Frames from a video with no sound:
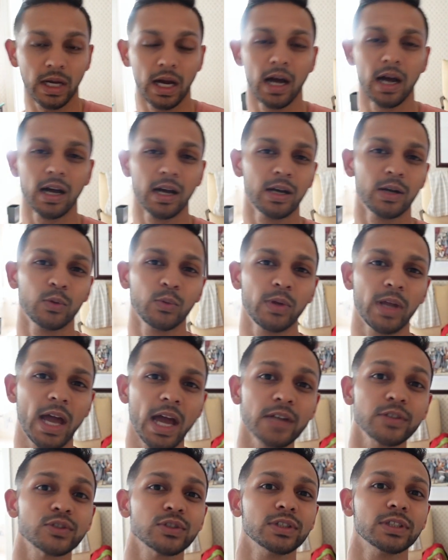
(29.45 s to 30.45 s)
Uh, we
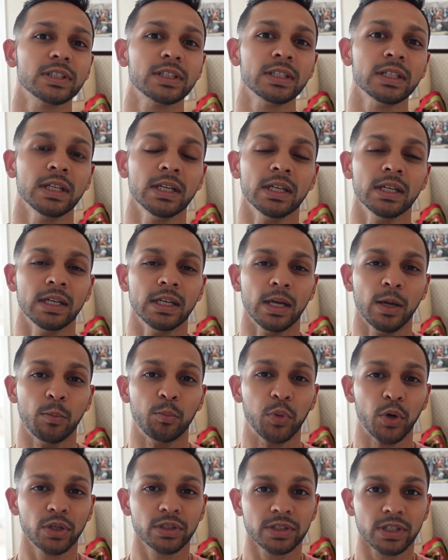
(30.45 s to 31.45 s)
actually
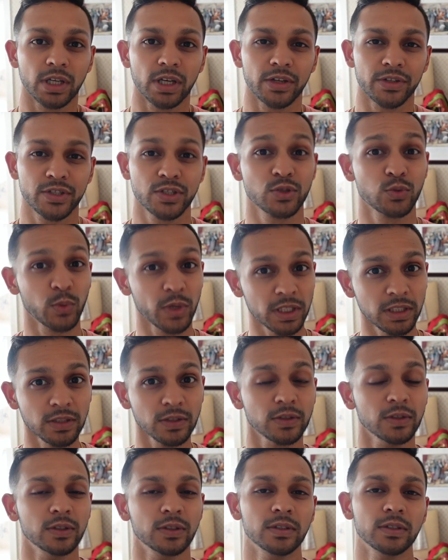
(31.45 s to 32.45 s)
booked a
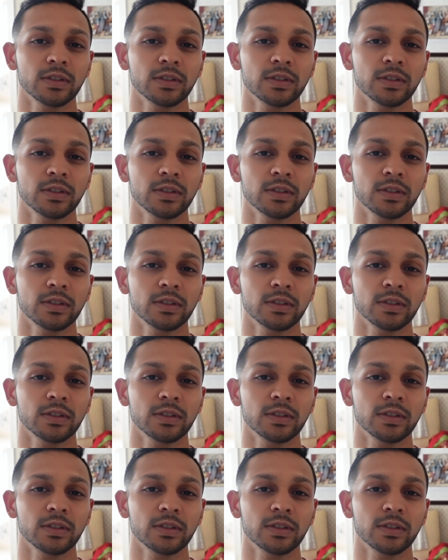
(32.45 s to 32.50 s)
suite